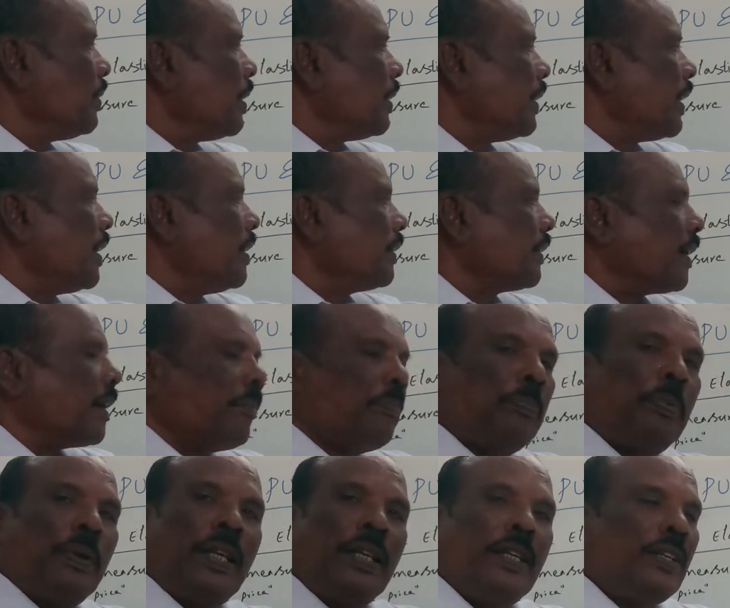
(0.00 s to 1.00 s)
delta
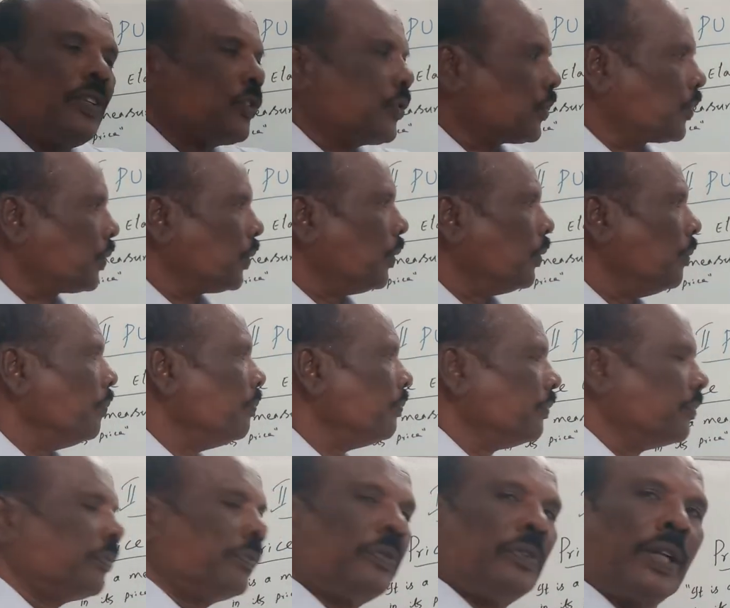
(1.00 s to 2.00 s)
P is 2,
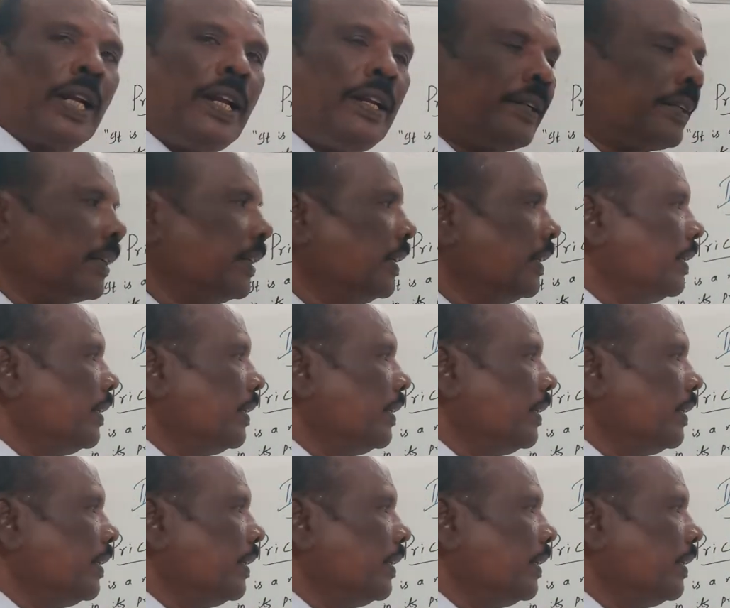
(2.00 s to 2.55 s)
right?